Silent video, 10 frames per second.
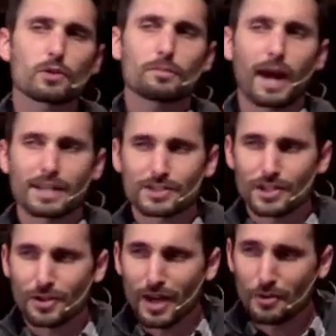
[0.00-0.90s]
the Lord might
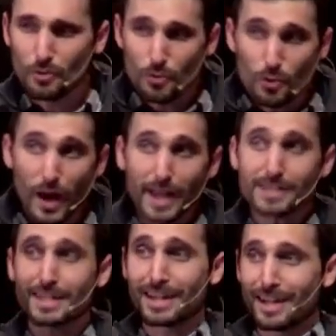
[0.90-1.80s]
do in
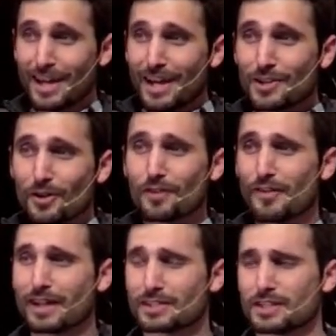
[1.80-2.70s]
raising your
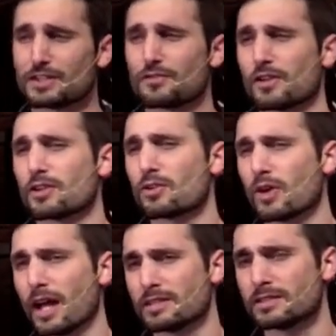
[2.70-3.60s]
affections for
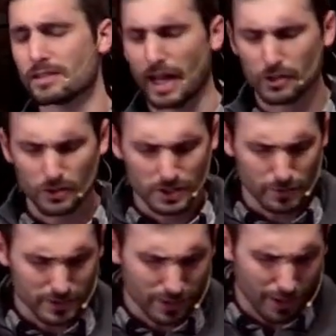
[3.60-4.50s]
Christ at
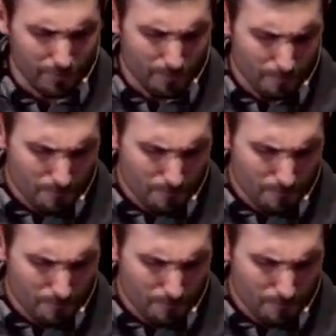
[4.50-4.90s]
Christmas time.